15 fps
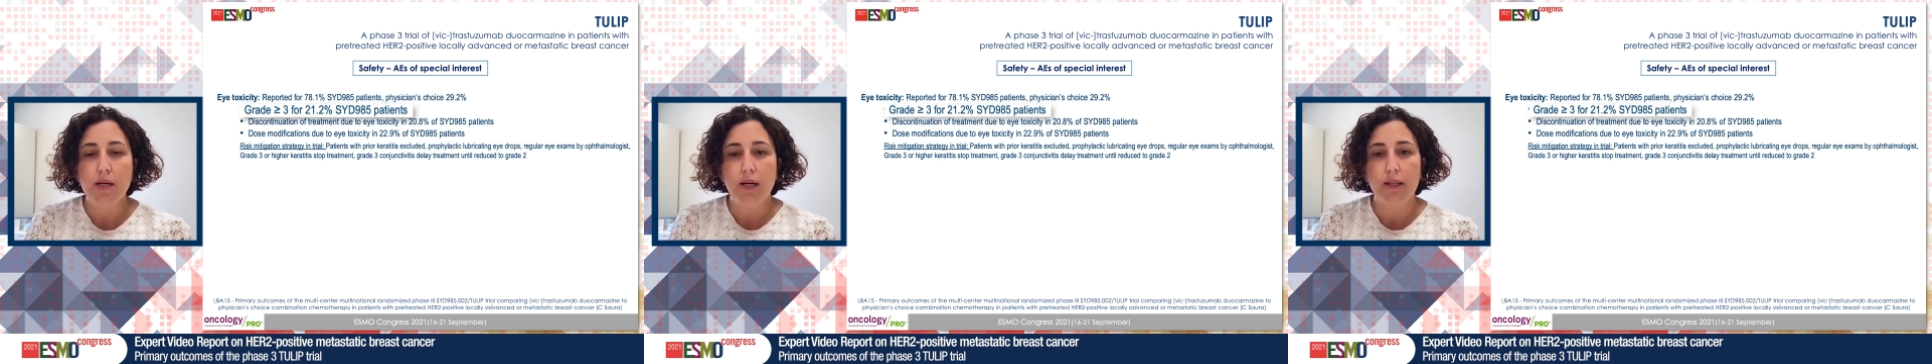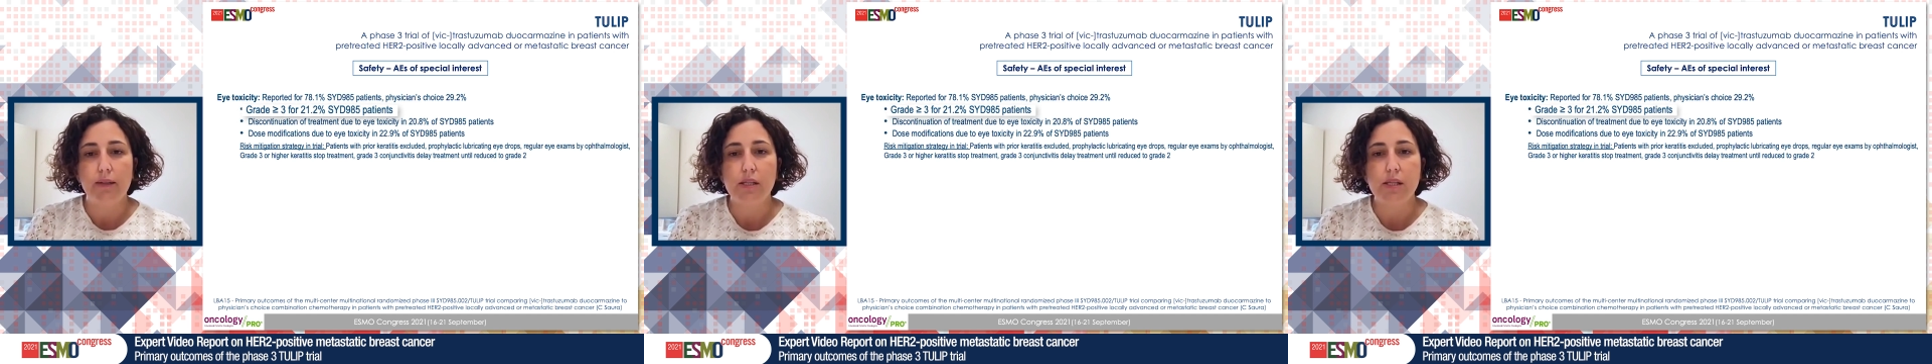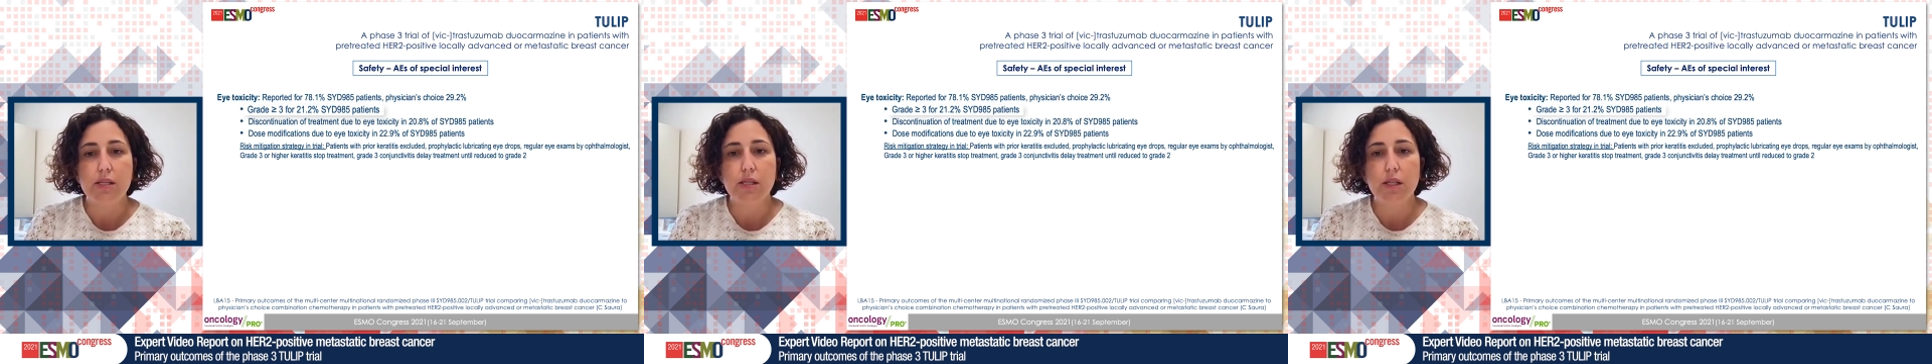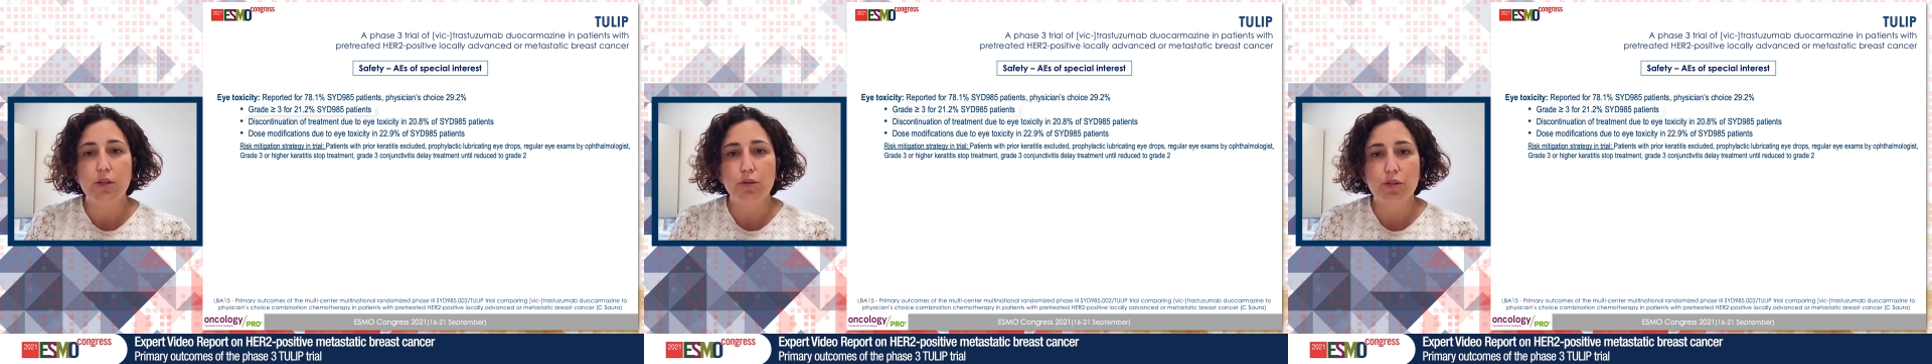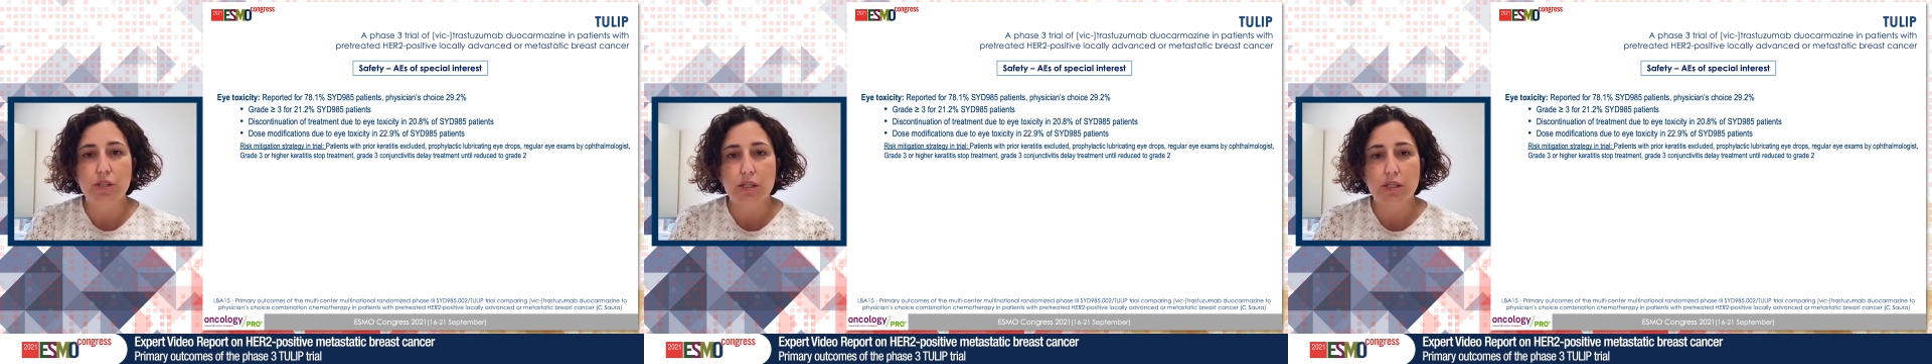And this is a
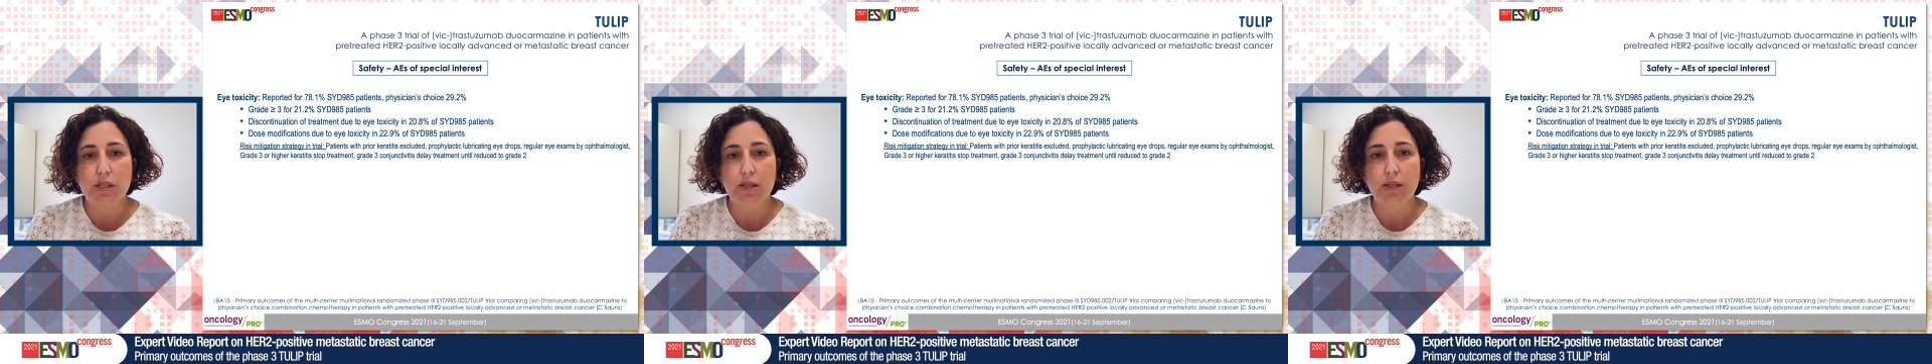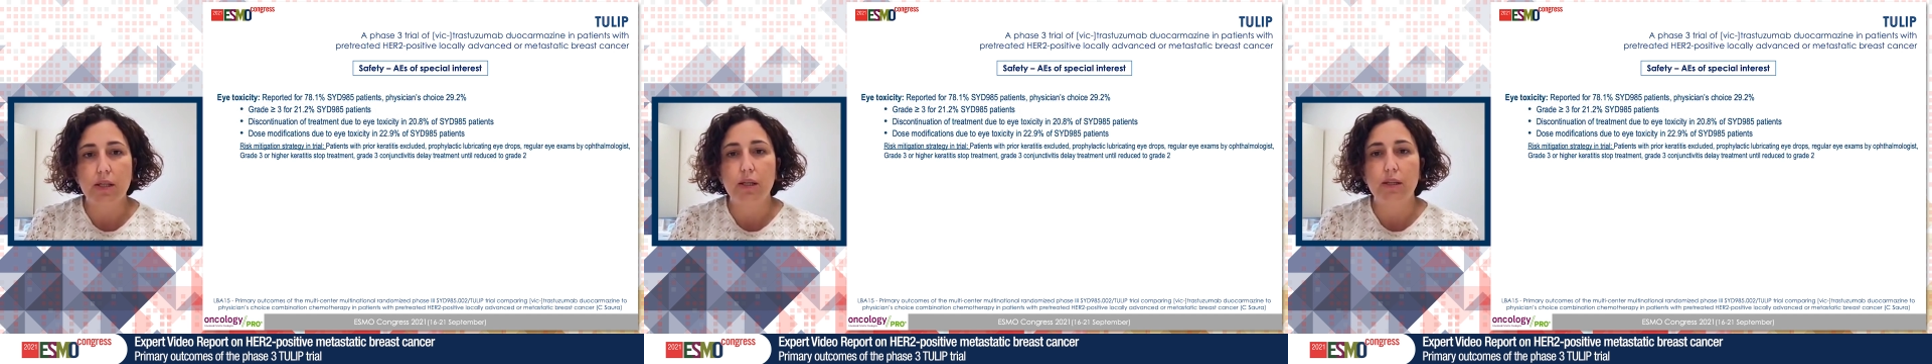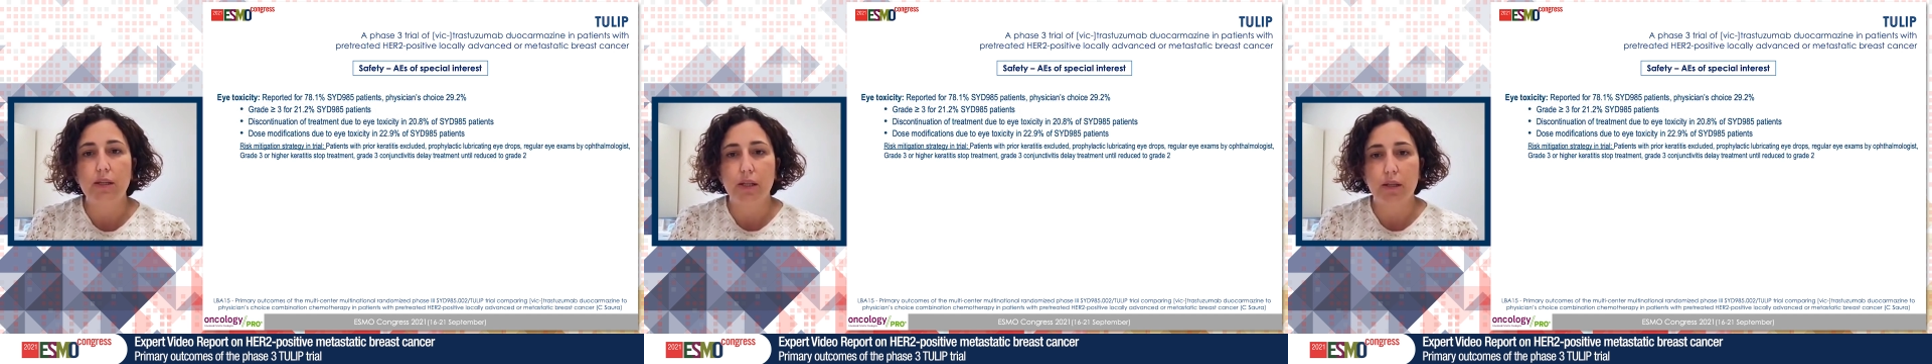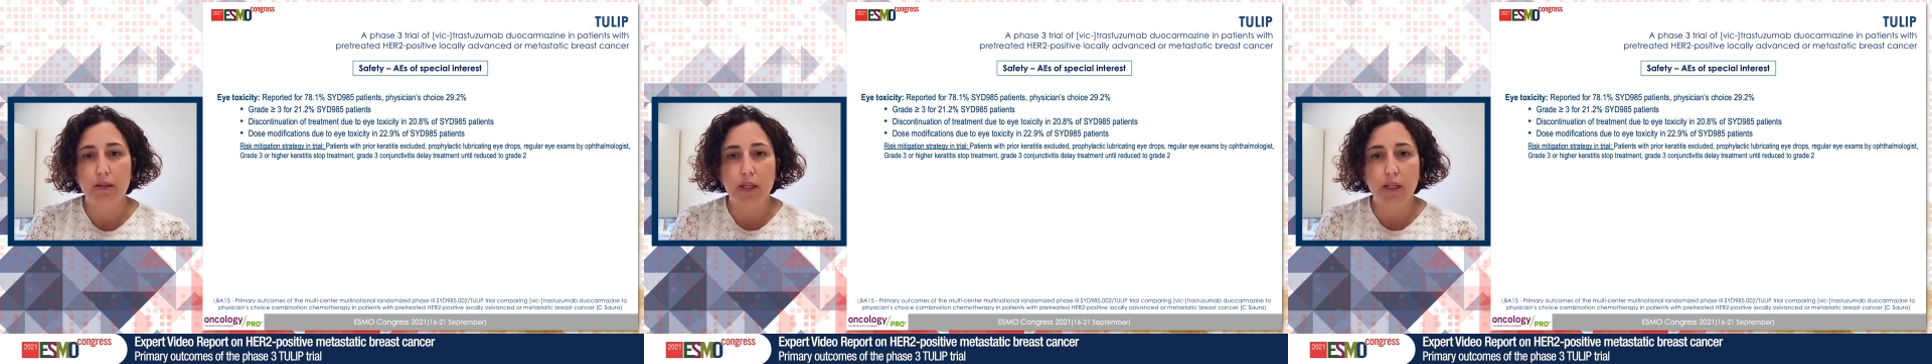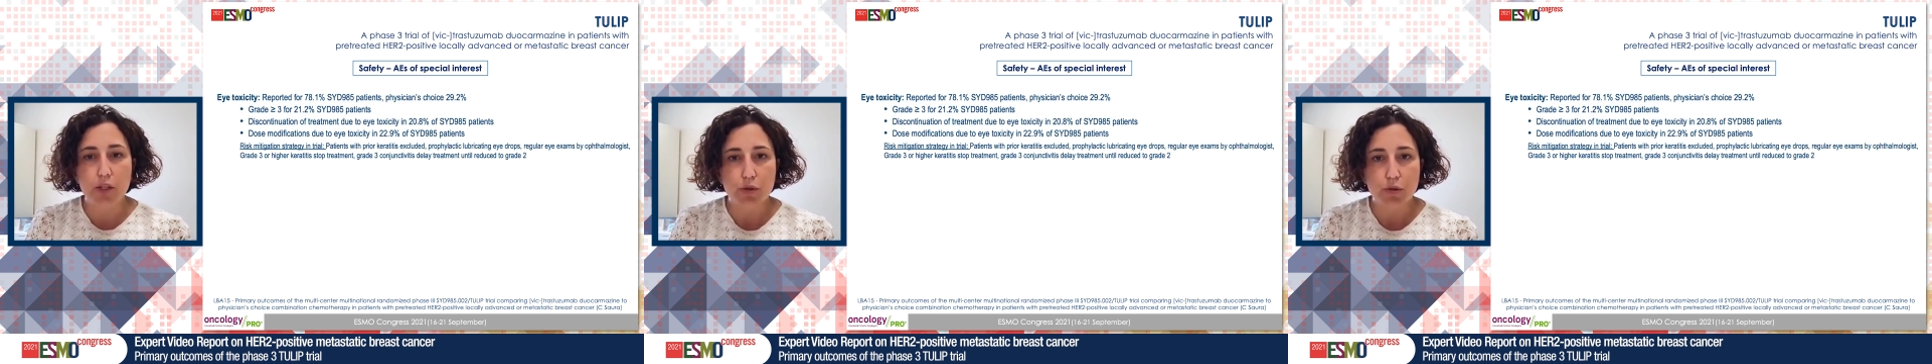toxicity that needs